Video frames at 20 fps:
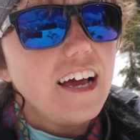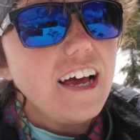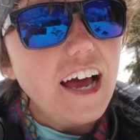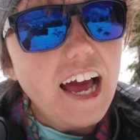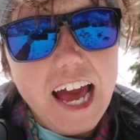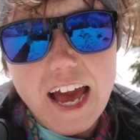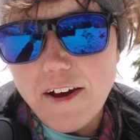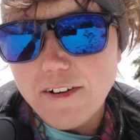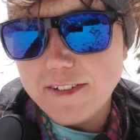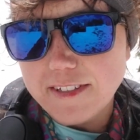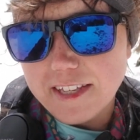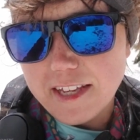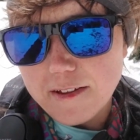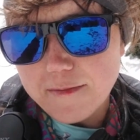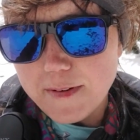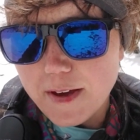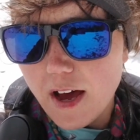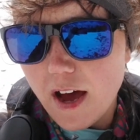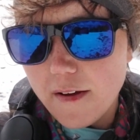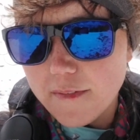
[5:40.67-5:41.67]
I was a little
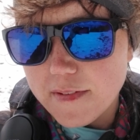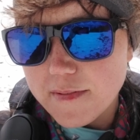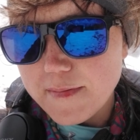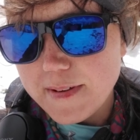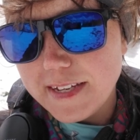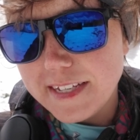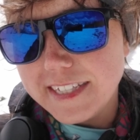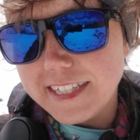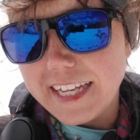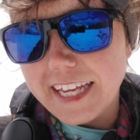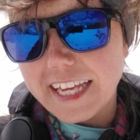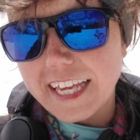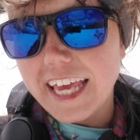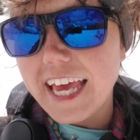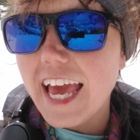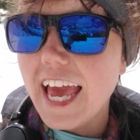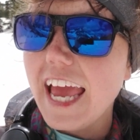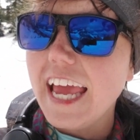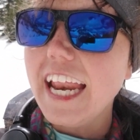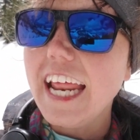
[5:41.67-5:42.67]
bit optimistic,
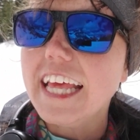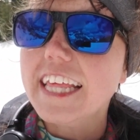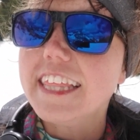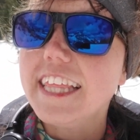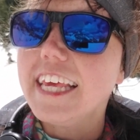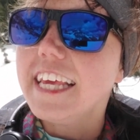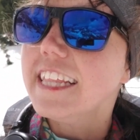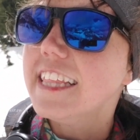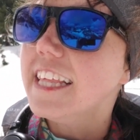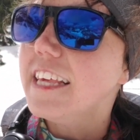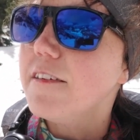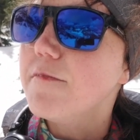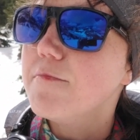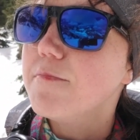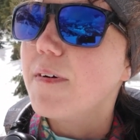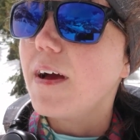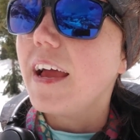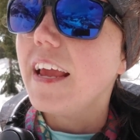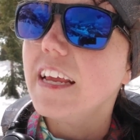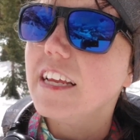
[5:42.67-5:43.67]
and I think that you
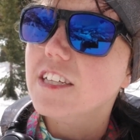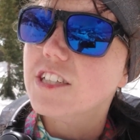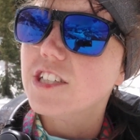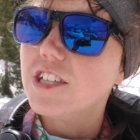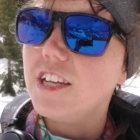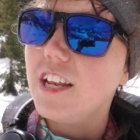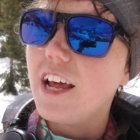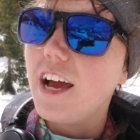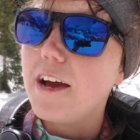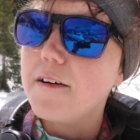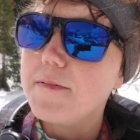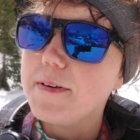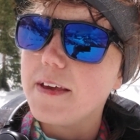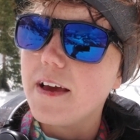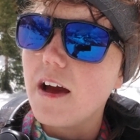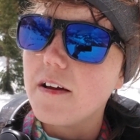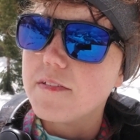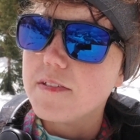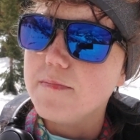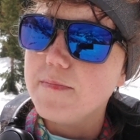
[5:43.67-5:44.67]
should not be
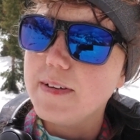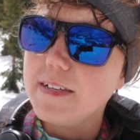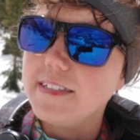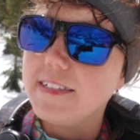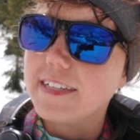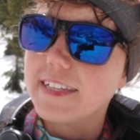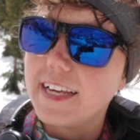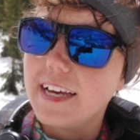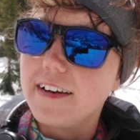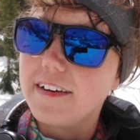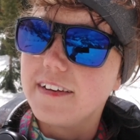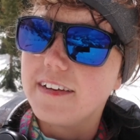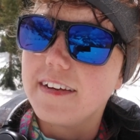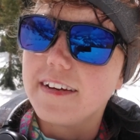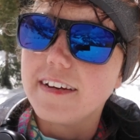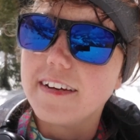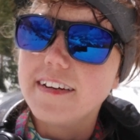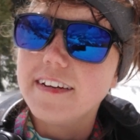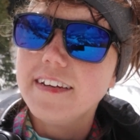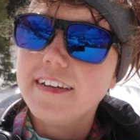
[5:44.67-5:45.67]
optimistic out
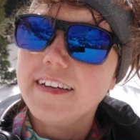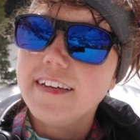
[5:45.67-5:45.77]
here.